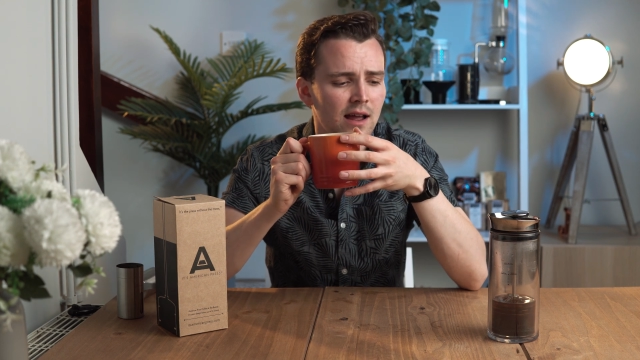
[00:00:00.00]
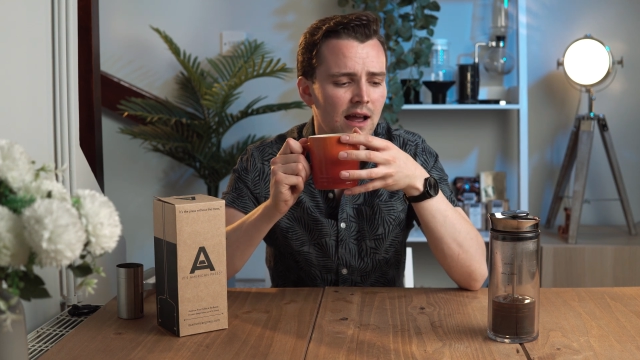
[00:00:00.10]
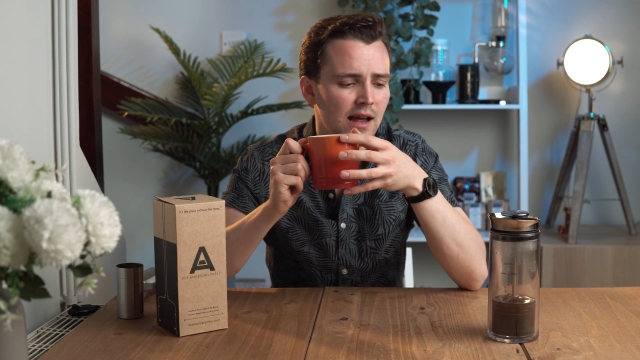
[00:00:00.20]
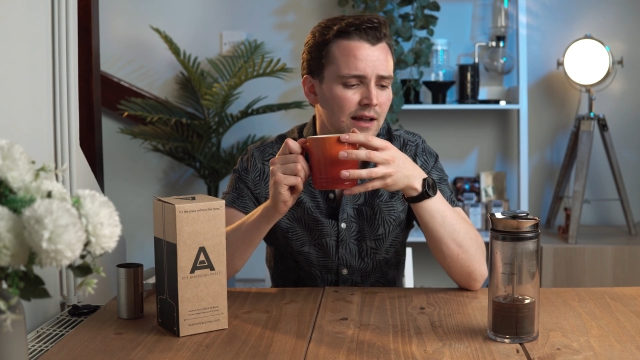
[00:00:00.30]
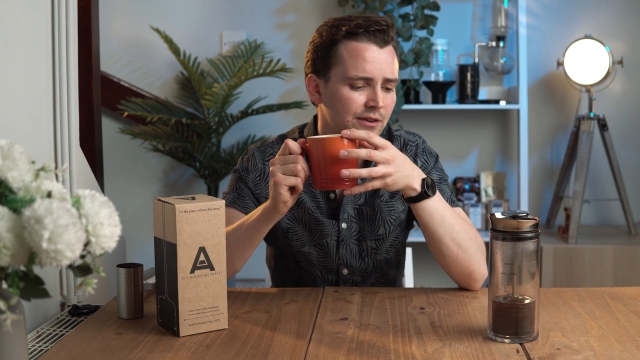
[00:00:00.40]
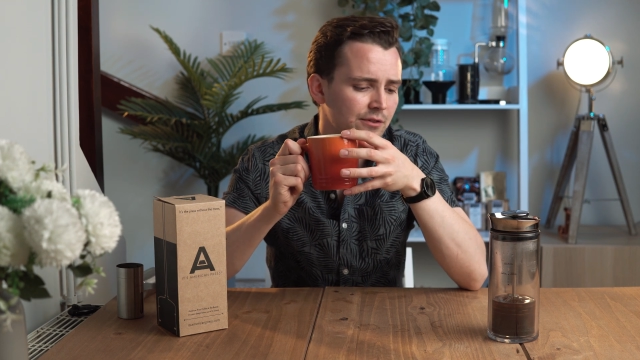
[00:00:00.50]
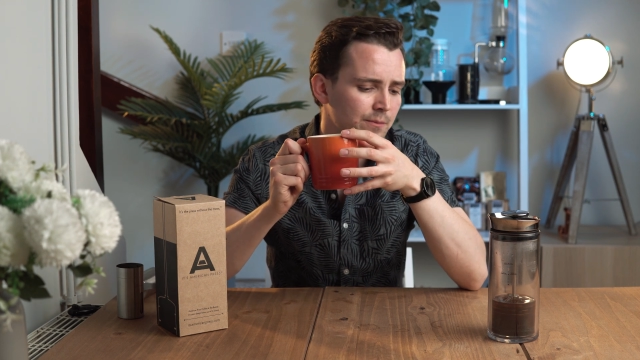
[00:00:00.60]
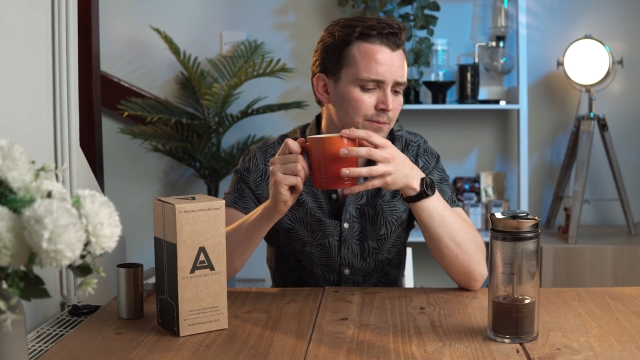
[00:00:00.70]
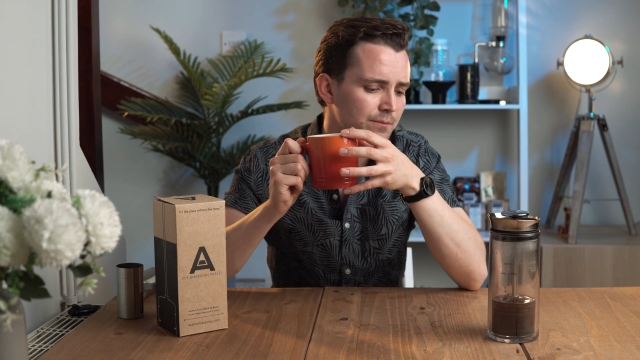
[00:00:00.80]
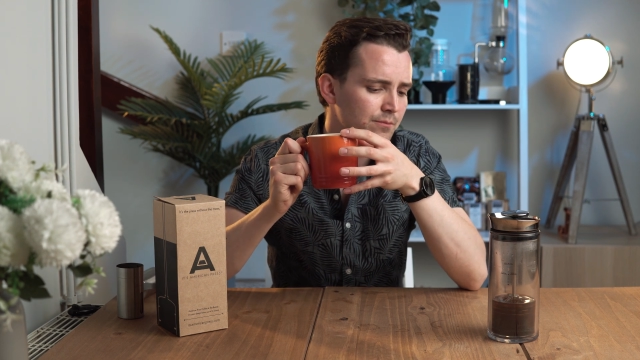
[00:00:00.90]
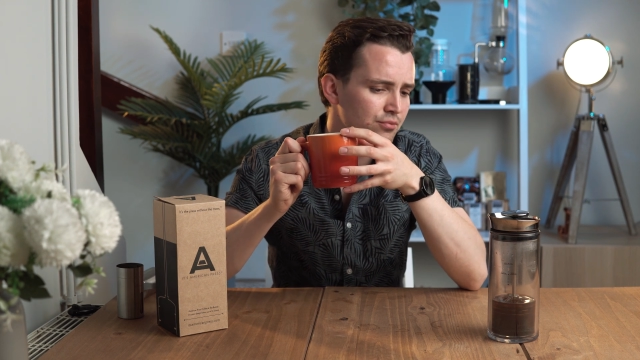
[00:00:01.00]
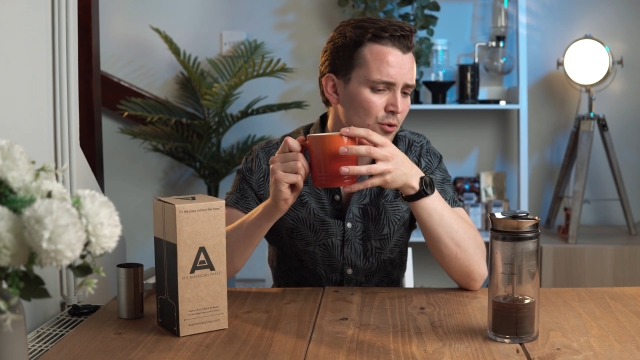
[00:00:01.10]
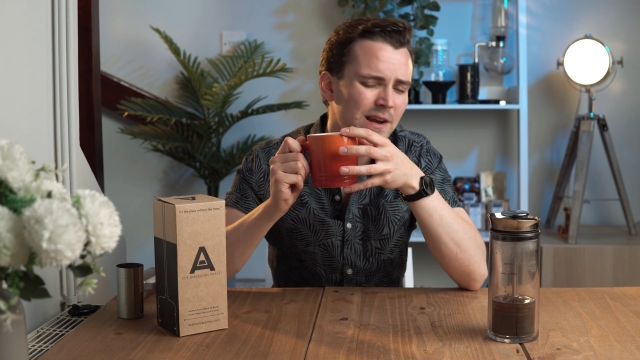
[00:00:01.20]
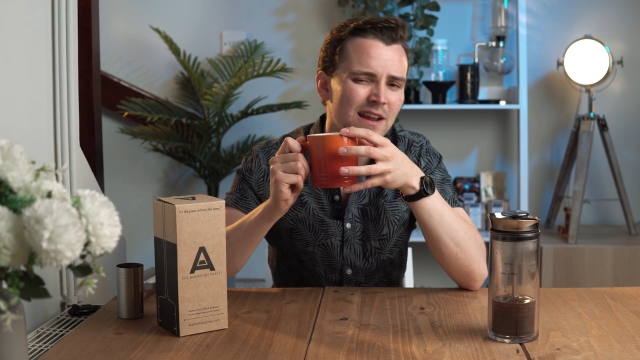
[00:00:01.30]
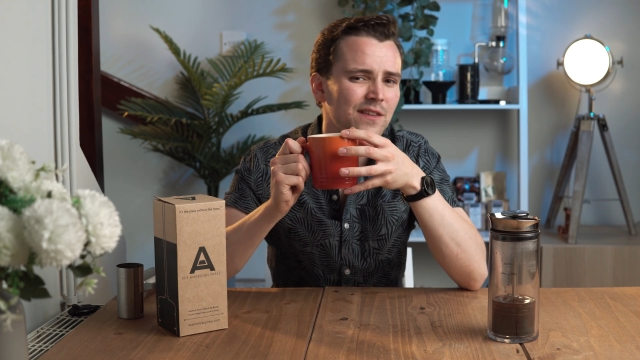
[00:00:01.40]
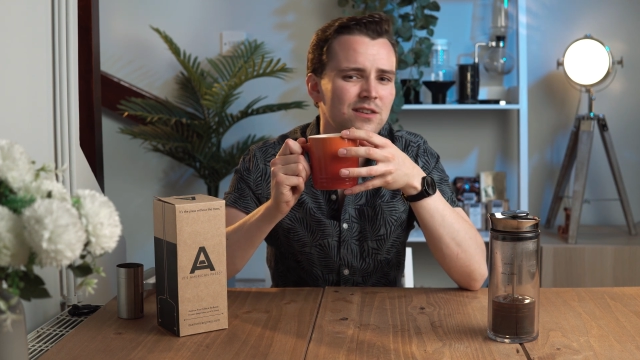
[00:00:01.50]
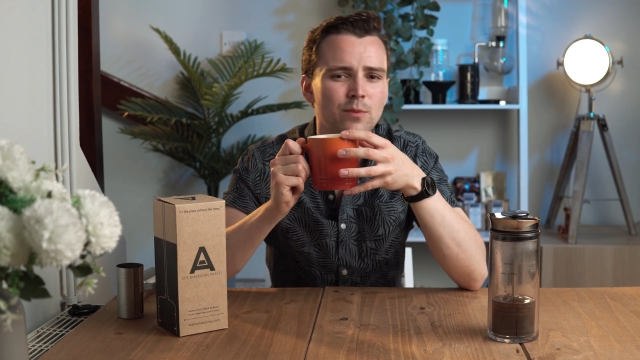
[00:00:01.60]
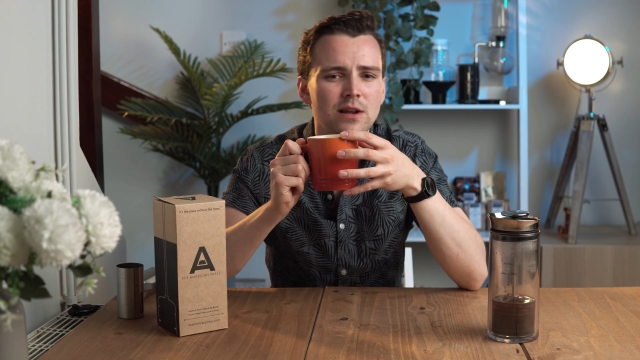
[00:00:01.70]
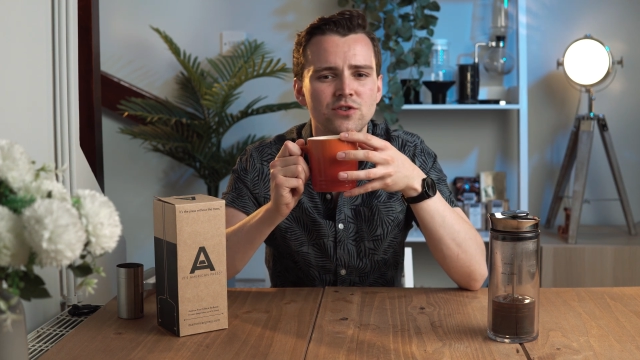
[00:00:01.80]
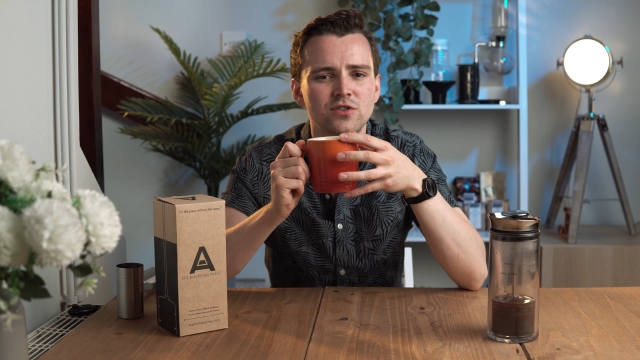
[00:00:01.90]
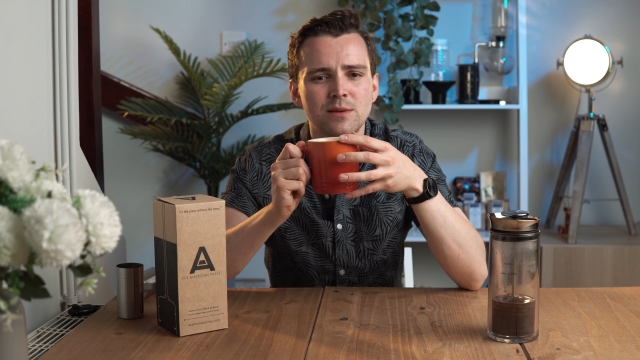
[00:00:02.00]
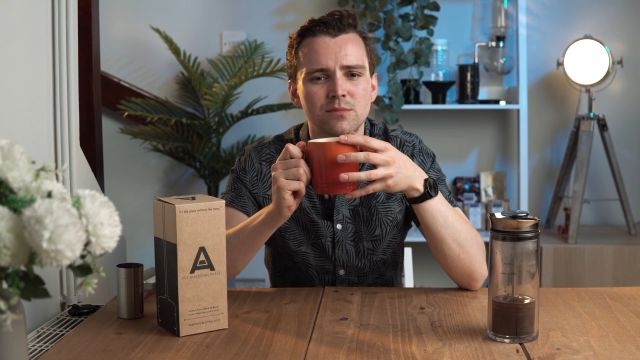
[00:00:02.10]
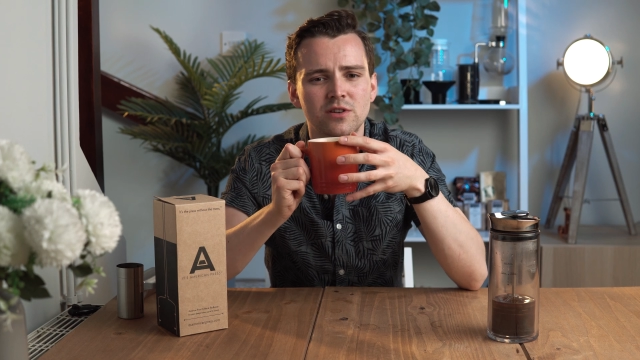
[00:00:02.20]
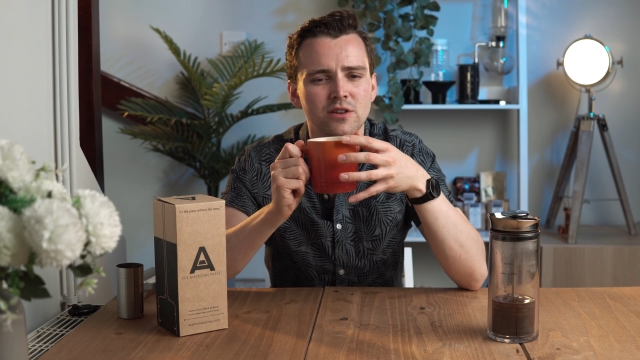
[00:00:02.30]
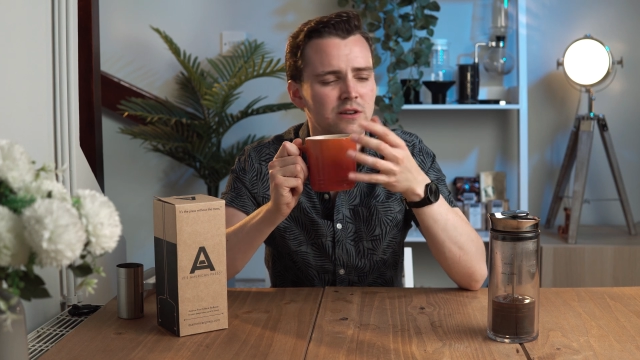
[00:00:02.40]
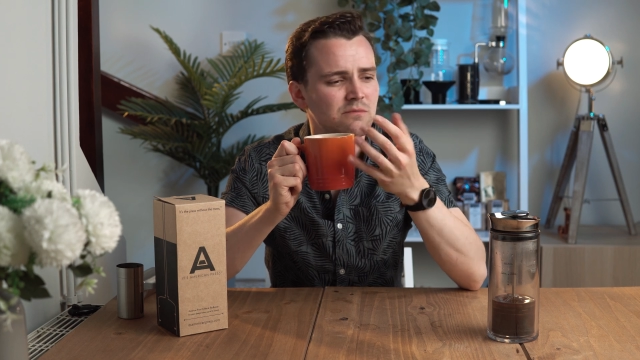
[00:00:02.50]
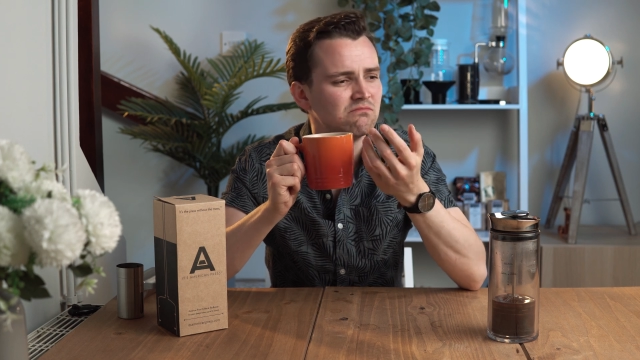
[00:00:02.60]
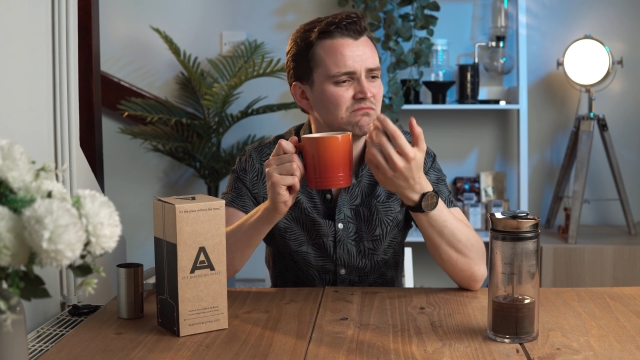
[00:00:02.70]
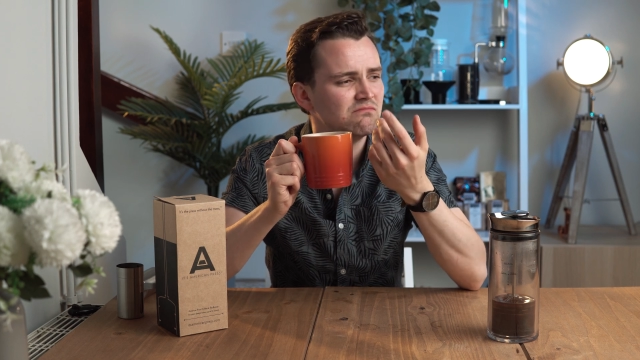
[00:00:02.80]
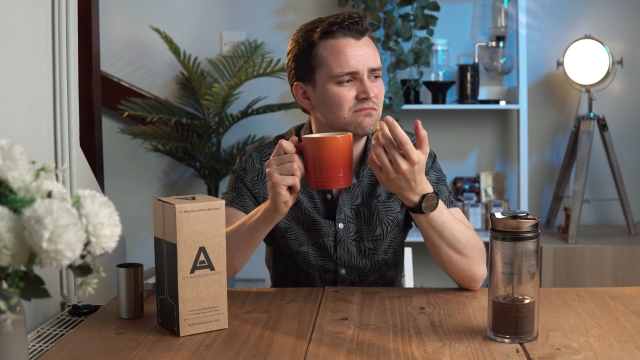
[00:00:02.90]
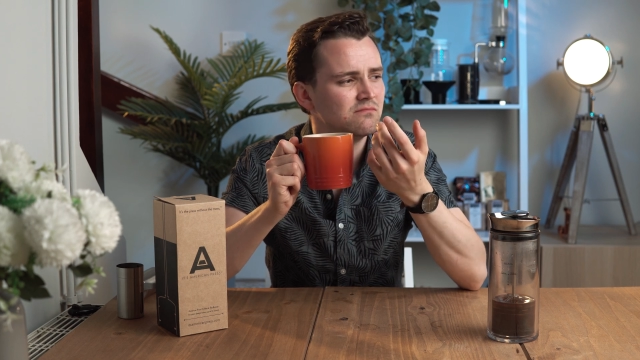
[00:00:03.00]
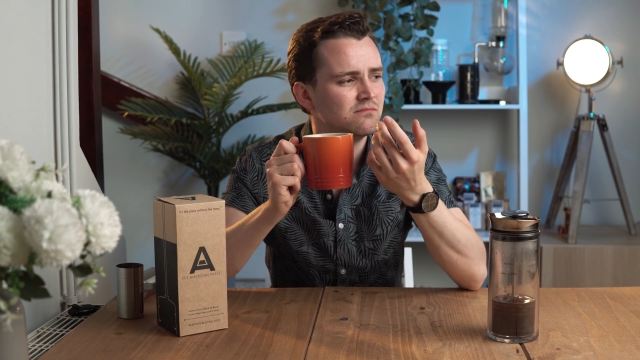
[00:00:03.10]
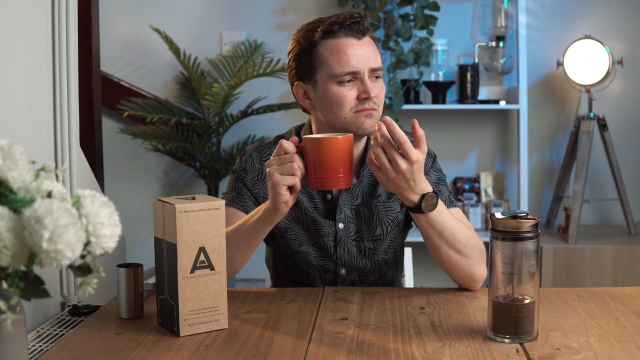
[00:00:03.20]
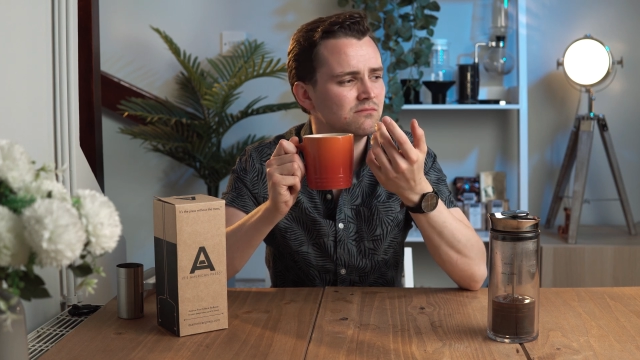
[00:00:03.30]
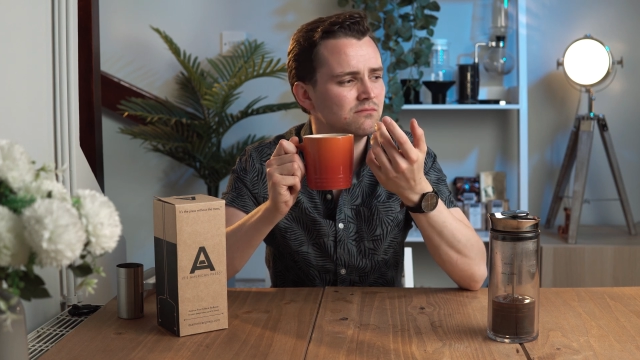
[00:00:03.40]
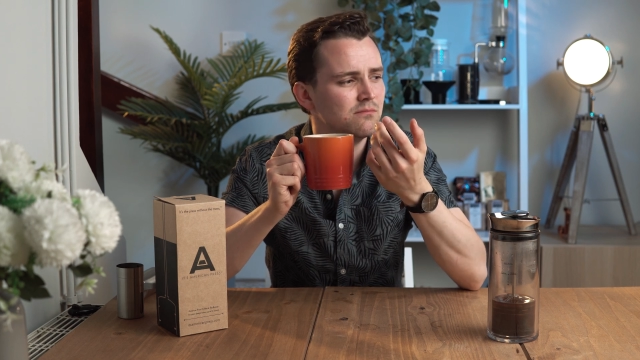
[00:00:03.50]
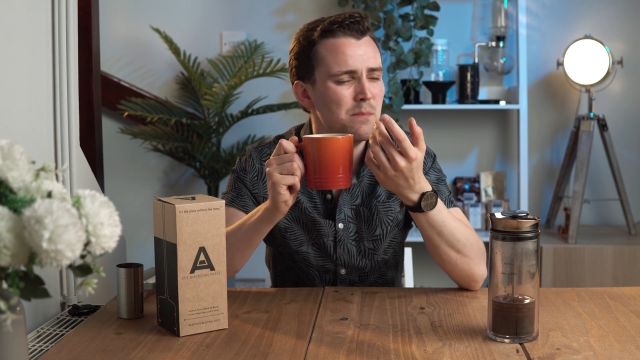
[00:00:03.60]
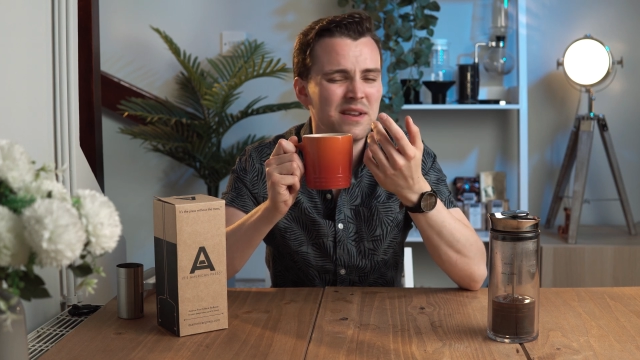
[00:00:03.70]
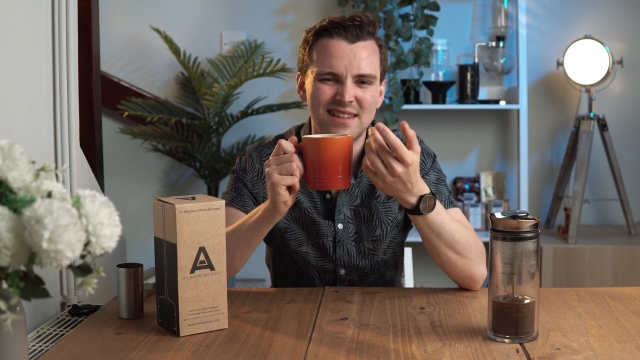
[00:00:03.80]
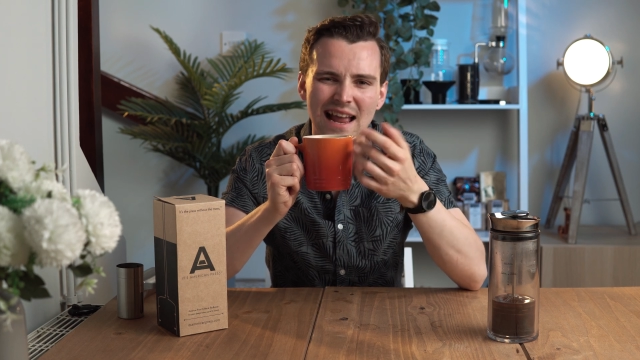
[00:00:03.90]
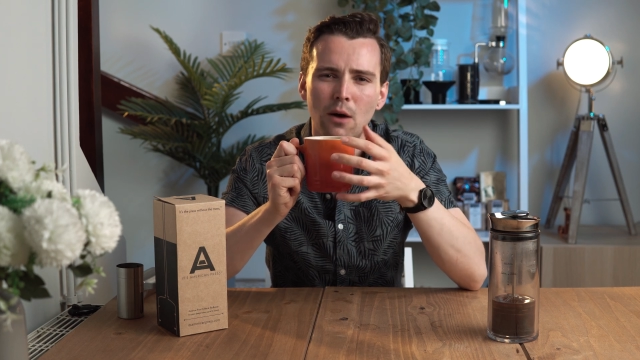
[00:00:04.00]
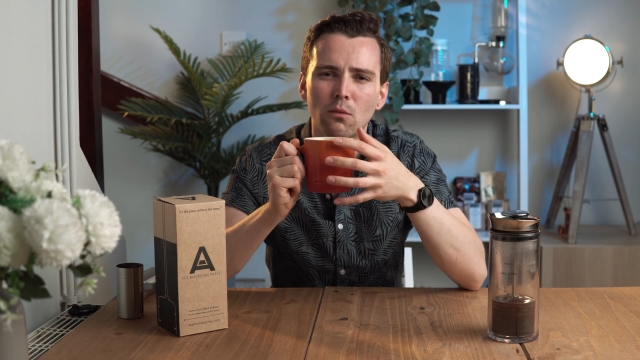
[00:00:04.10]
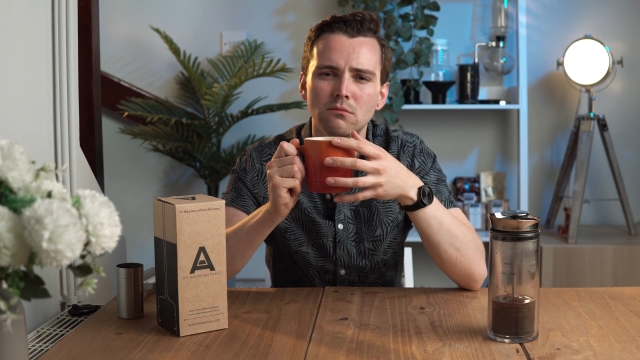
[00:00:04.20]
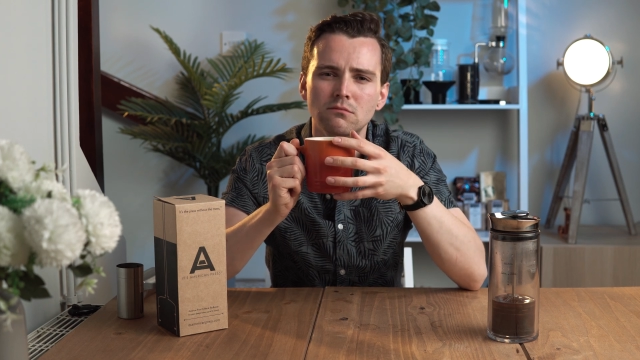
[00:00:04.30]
and brewing it this way just seems to miss out.